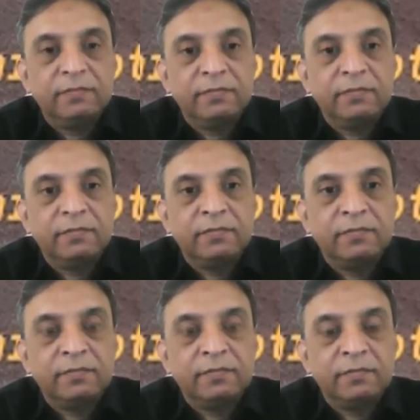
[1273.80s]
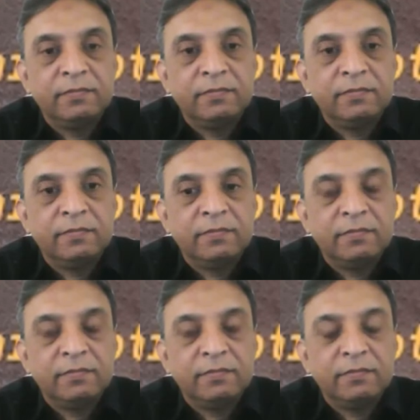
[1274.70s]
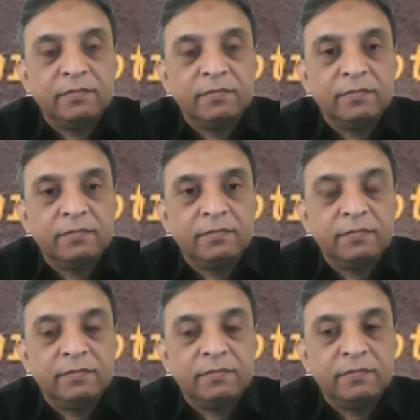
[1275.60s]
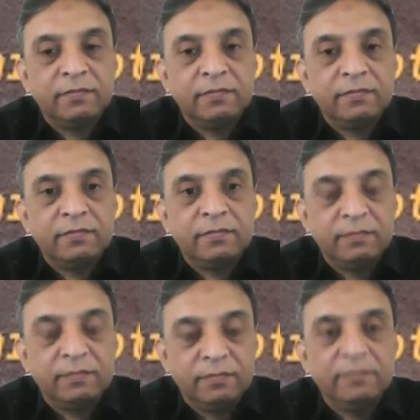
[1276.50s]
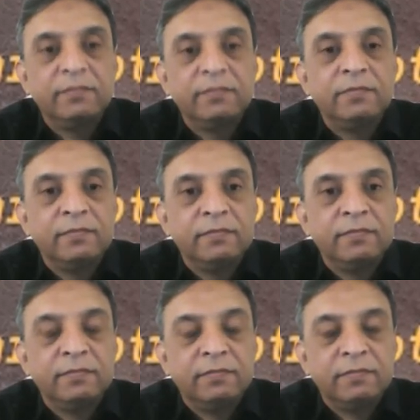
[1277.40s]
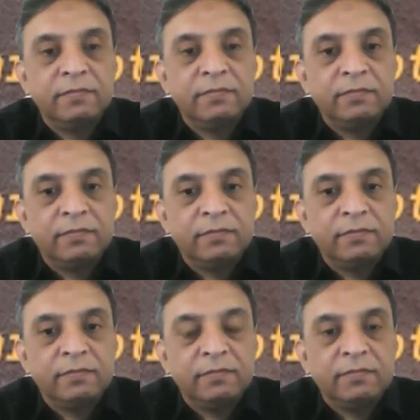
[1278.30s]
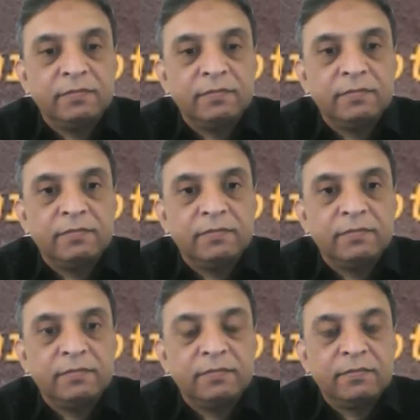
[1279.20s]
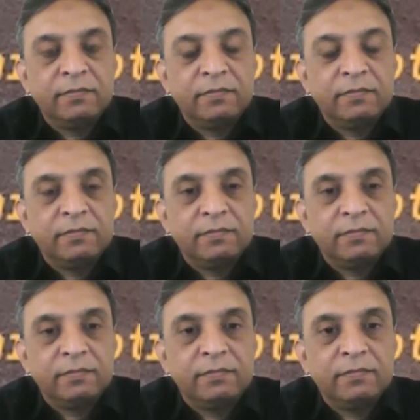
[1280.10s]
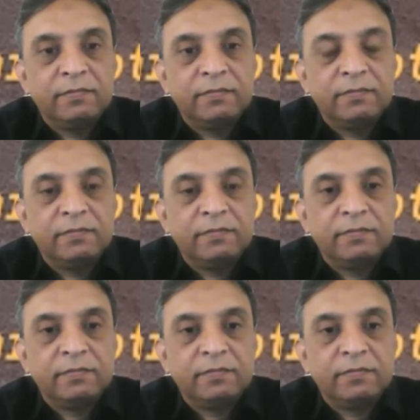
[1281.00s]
[no speech]